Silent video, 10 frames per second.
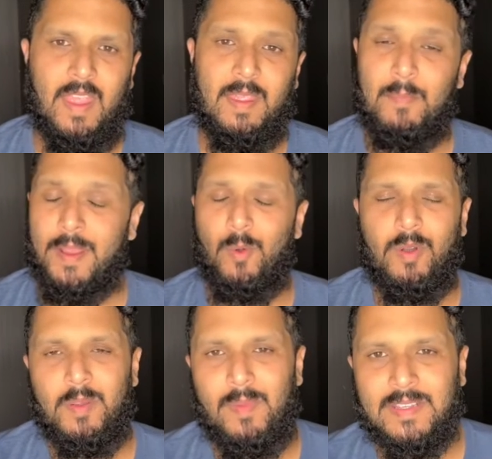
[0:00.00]
a
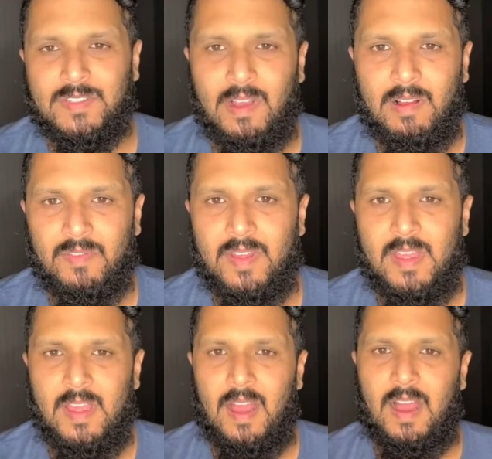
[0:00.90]
minority myself,
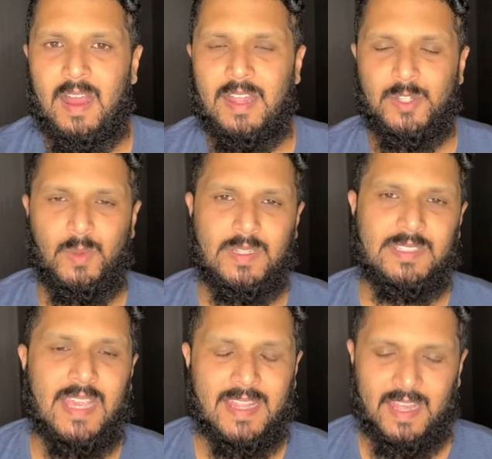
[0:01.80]
uh, I just want to
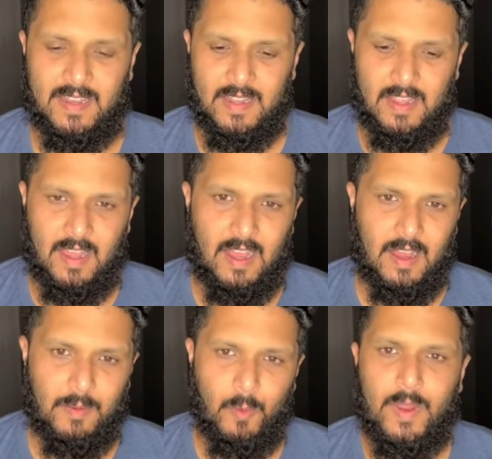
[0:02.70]
say that
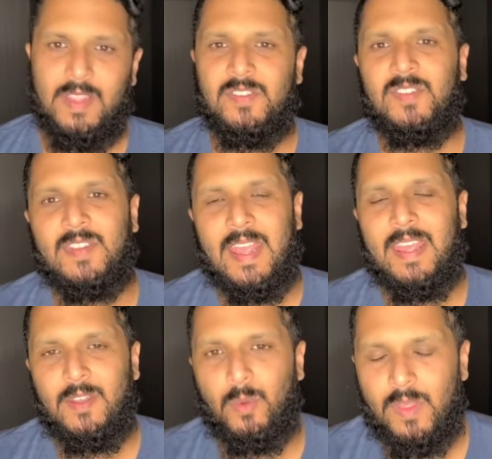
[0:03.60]
uh, we
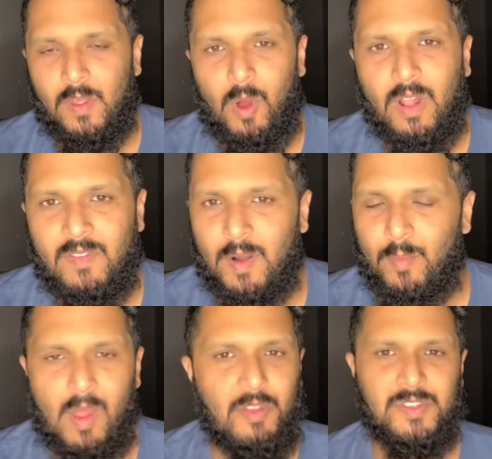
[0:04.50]
stand with all of our
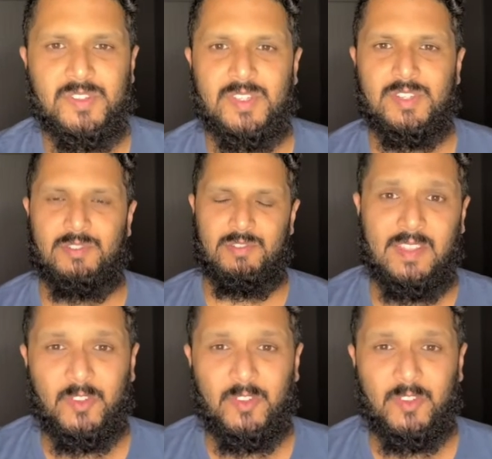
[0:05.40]
brothers and sisters,